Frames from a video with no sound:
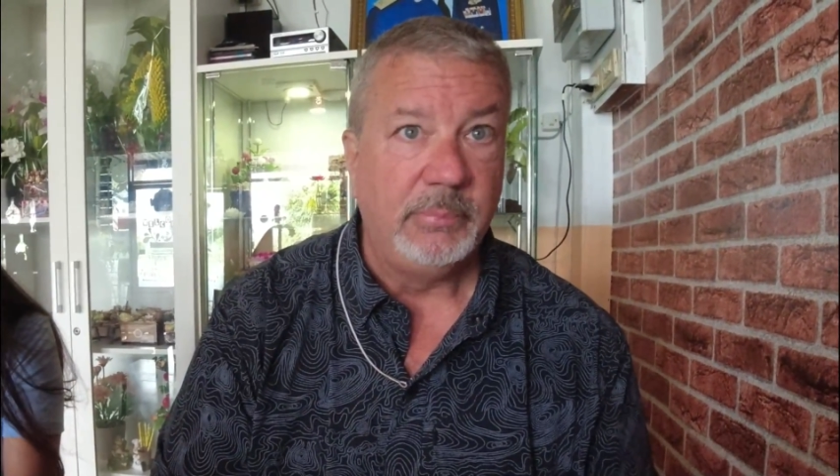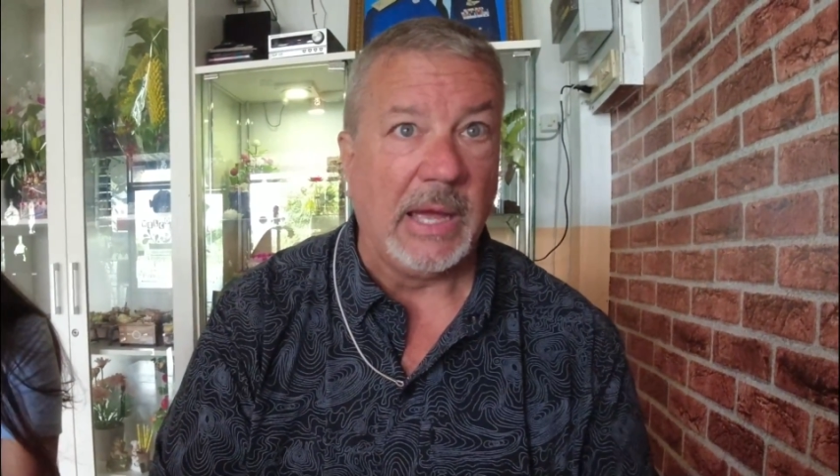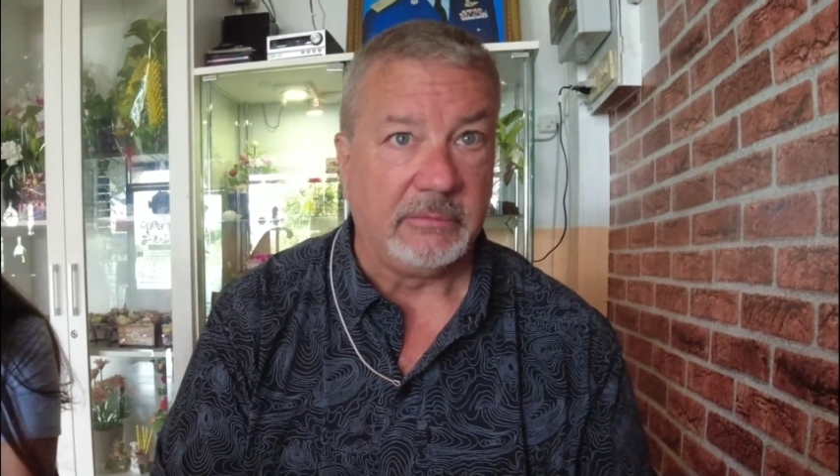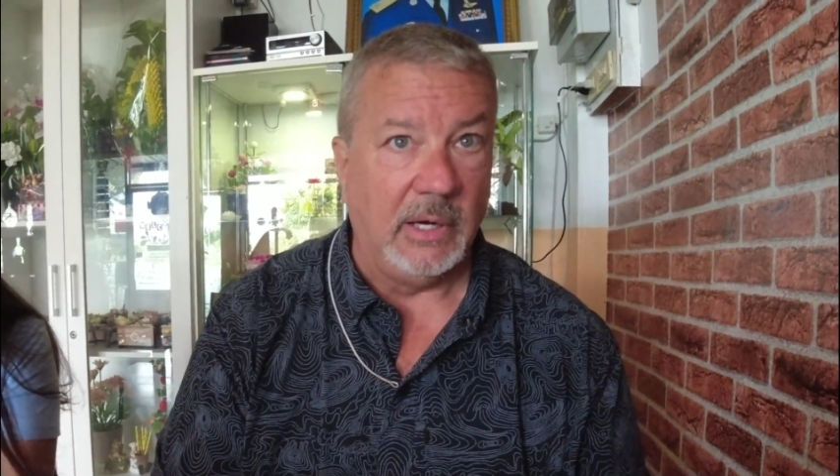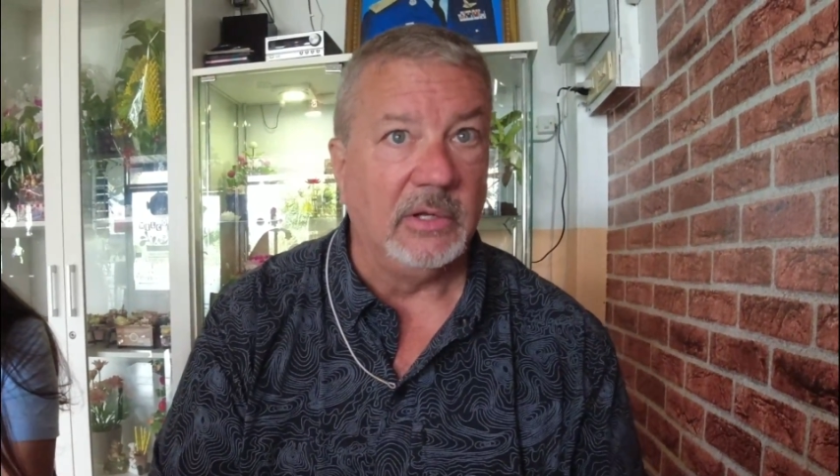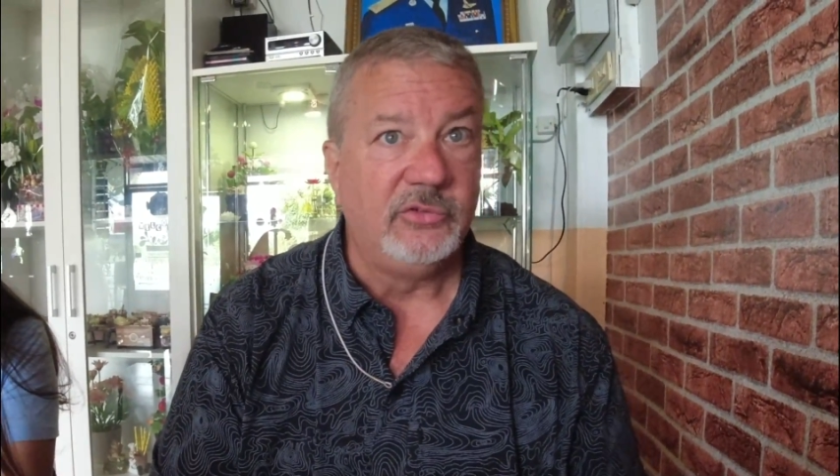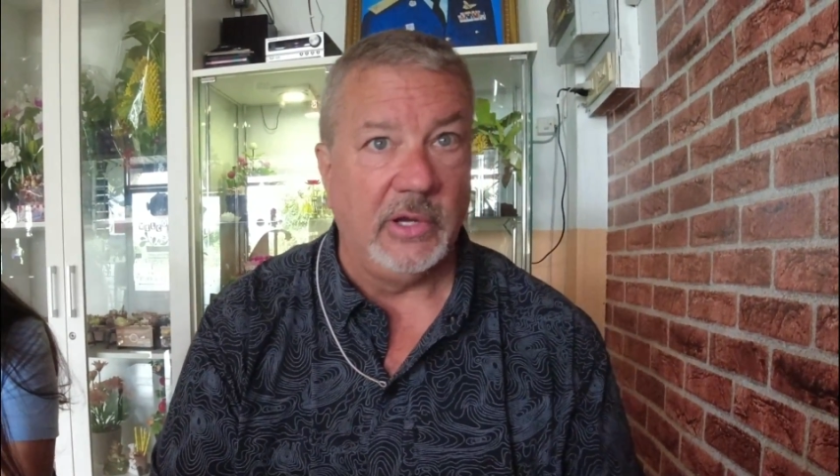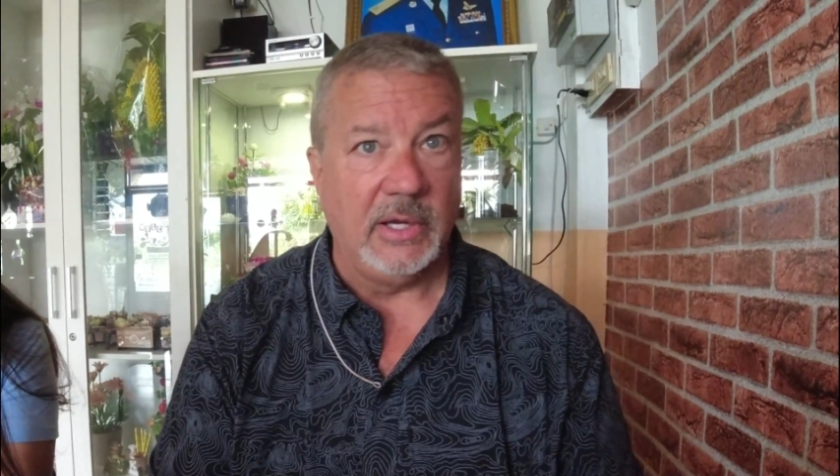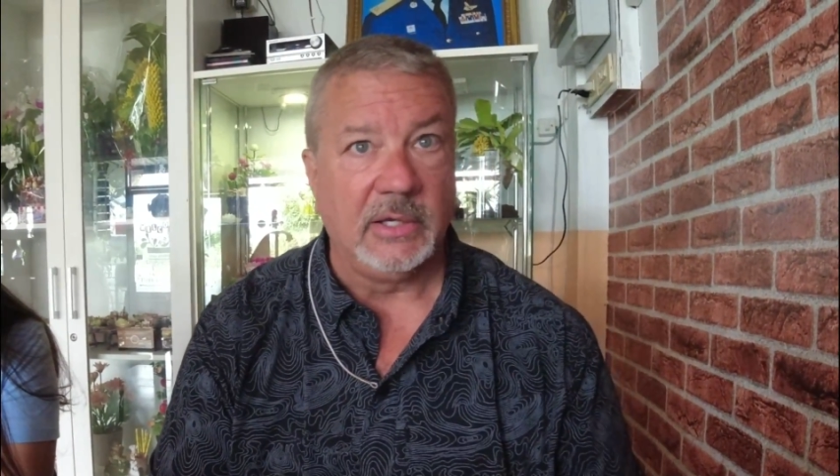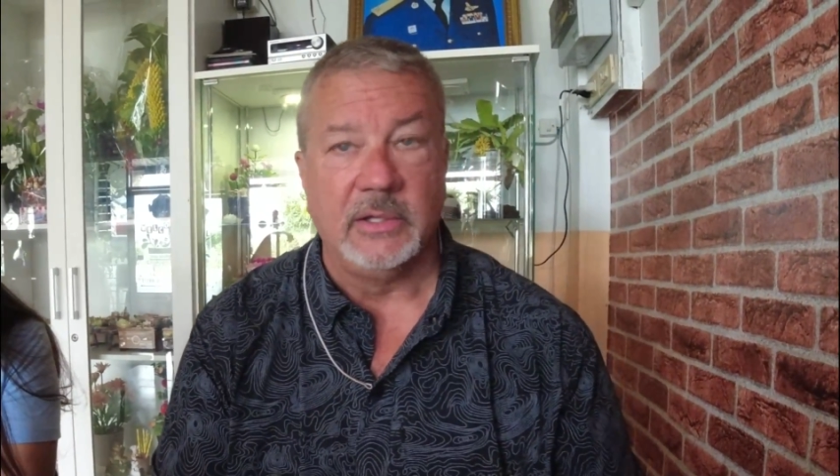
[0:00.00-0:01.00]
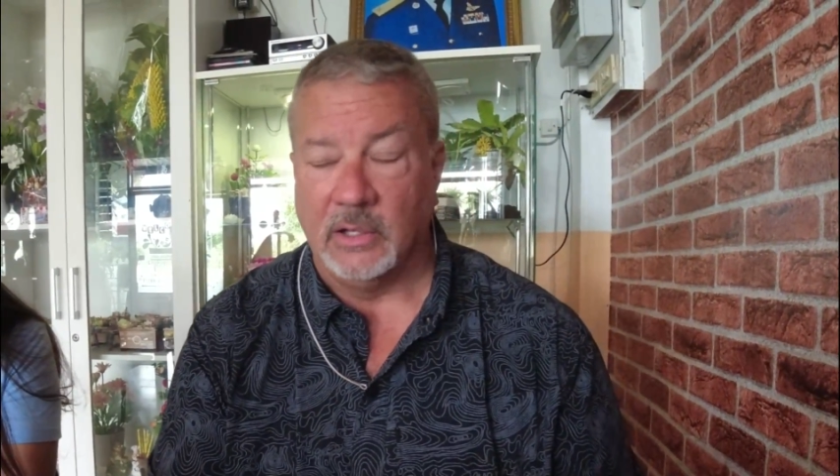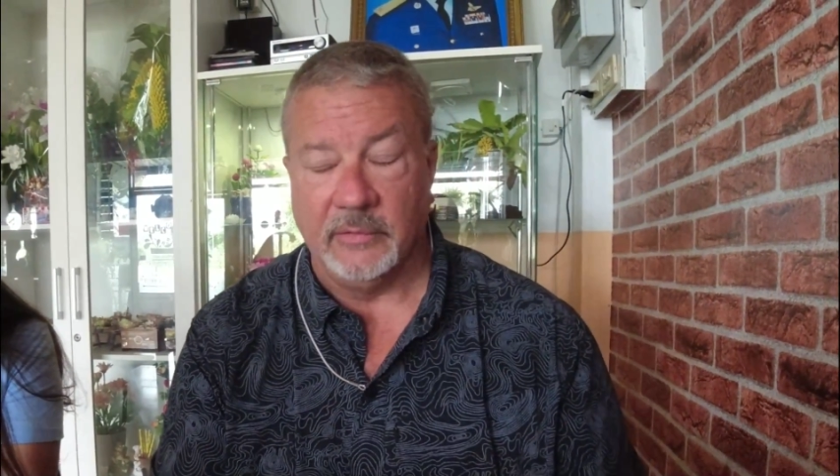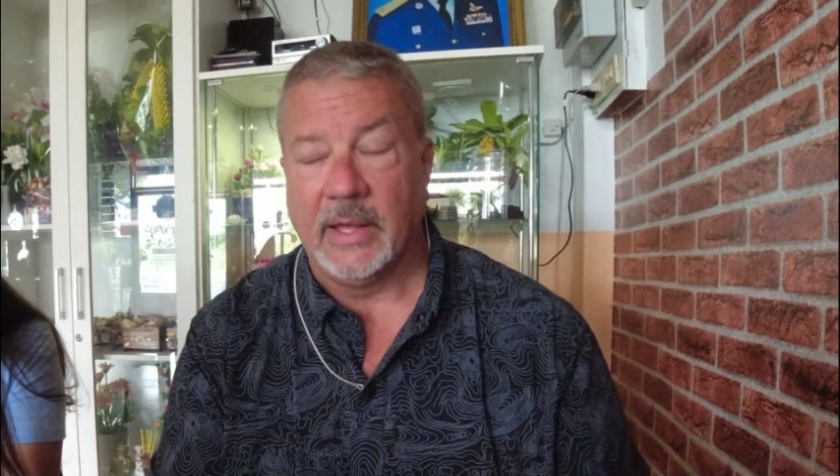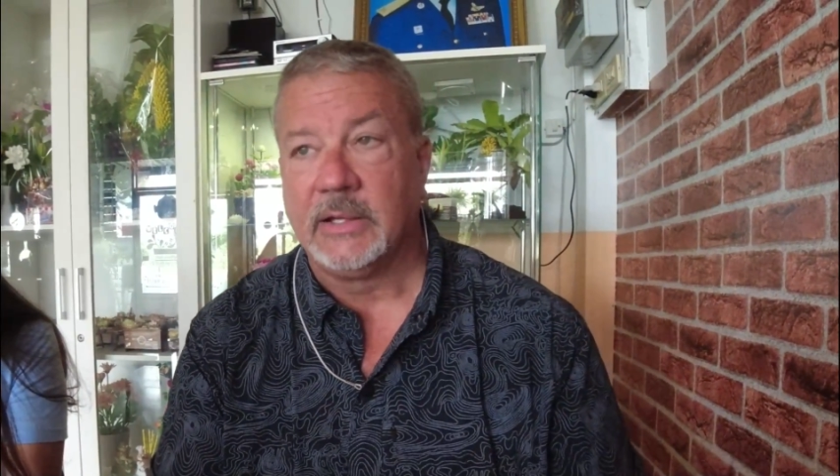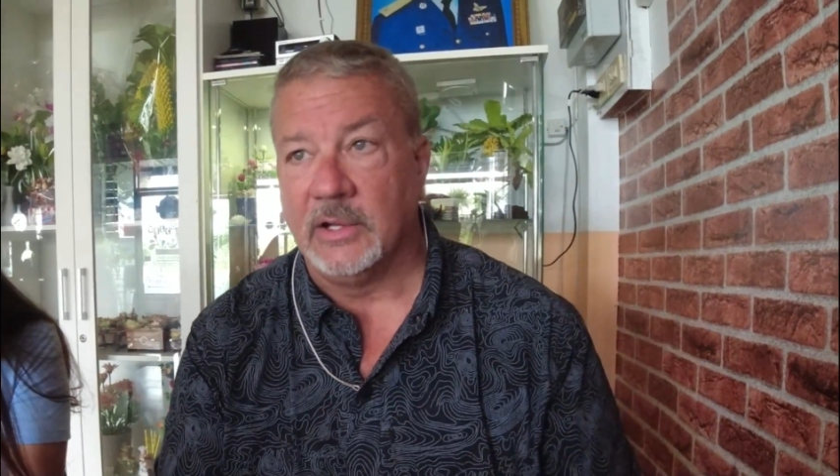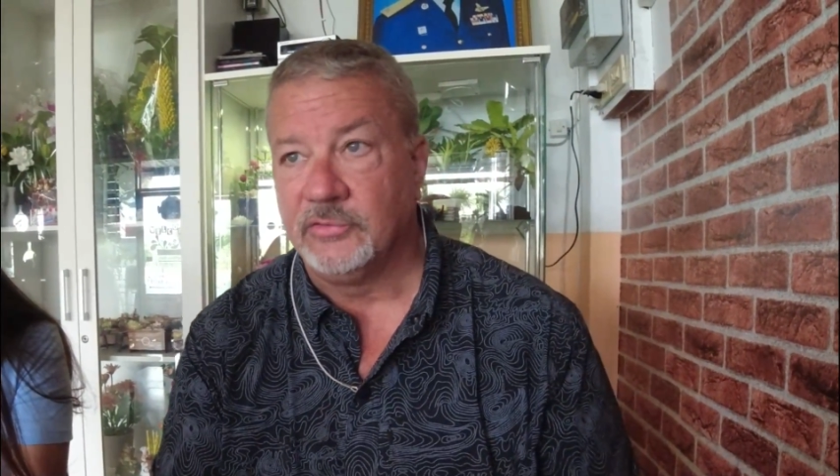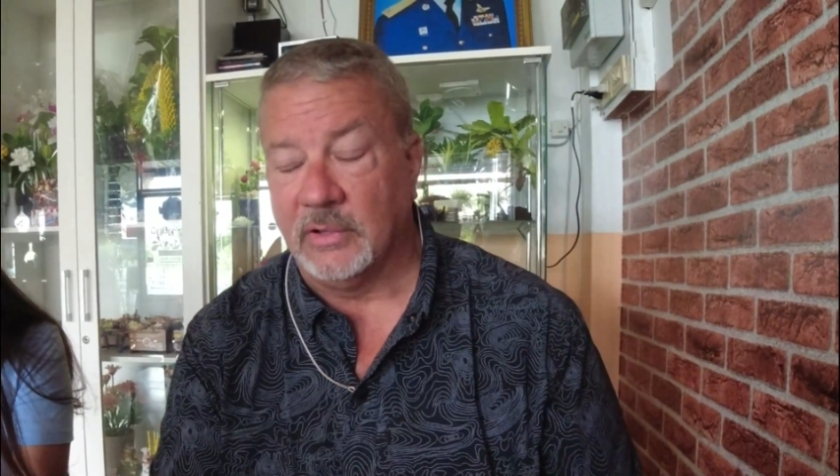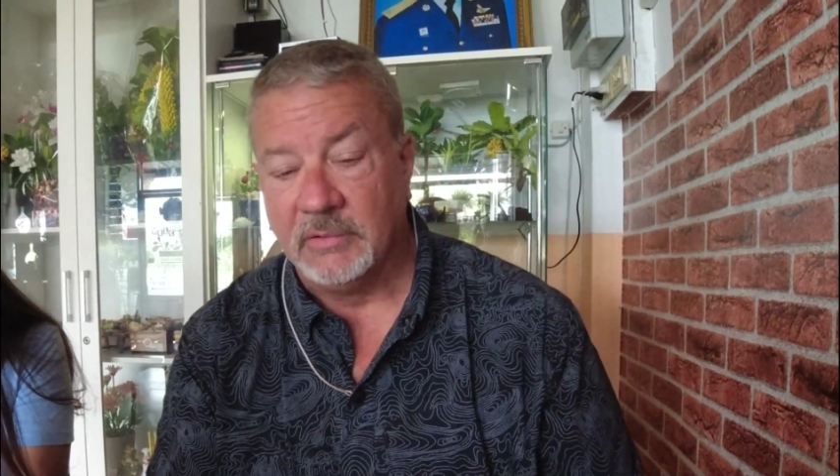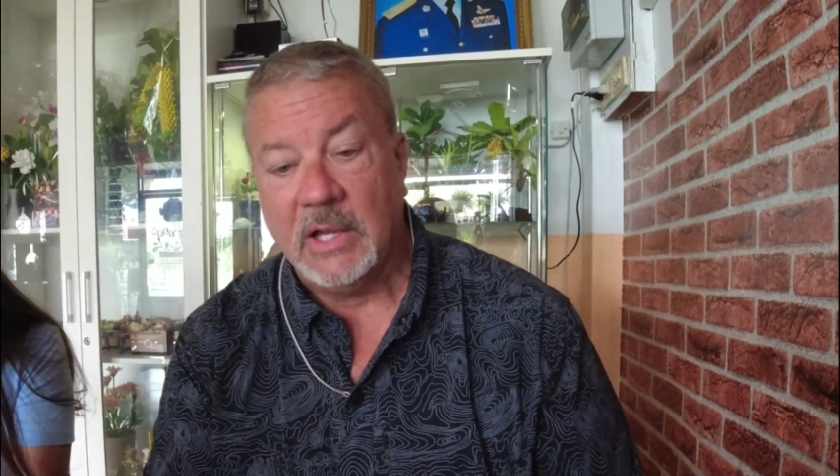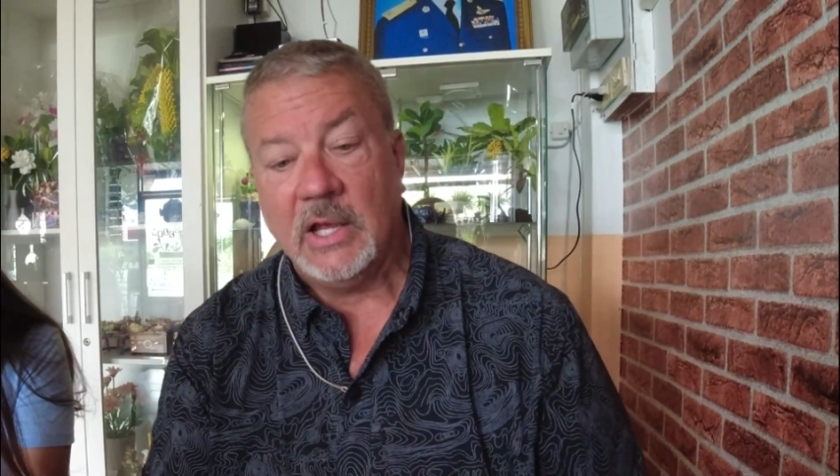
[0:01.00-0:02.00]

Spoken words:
background check and all that kind of stuff.